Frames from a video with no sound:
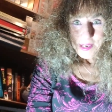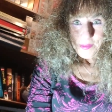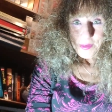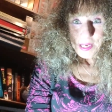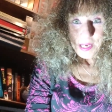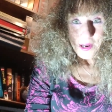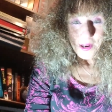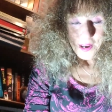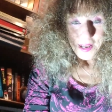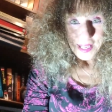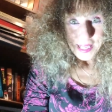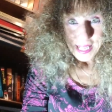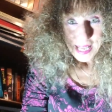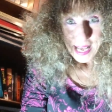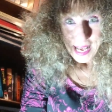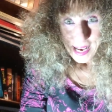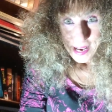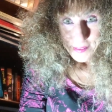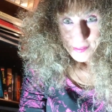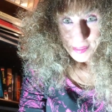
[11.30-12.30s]
We all
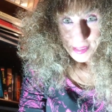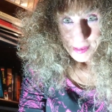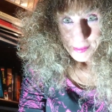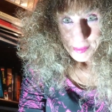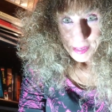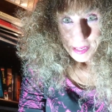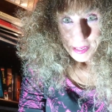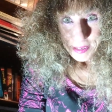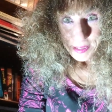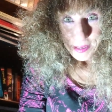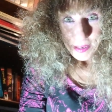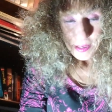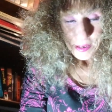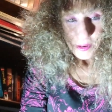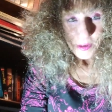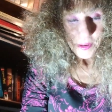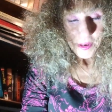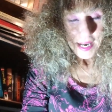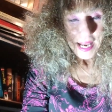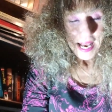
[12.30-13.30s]
have them at,
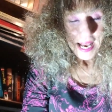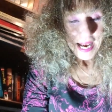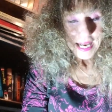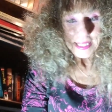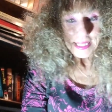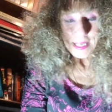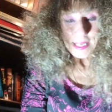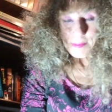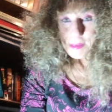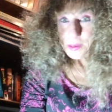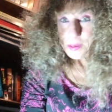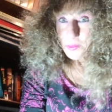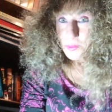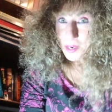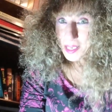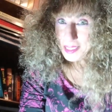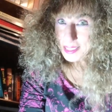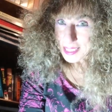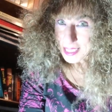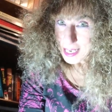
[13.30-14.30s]
or had them at
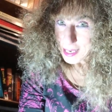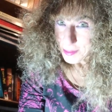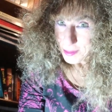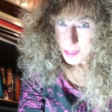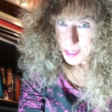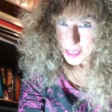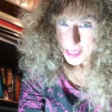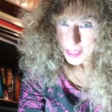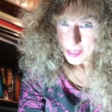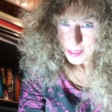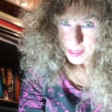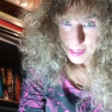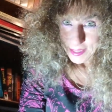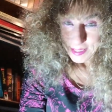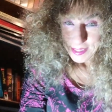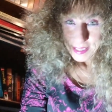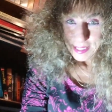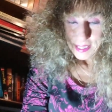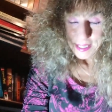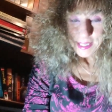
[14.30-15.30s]
one time or
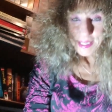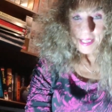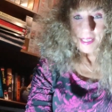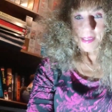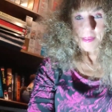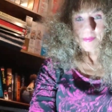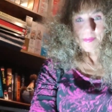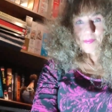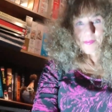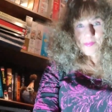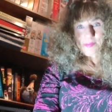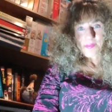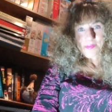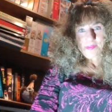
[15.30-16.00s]
another. Um,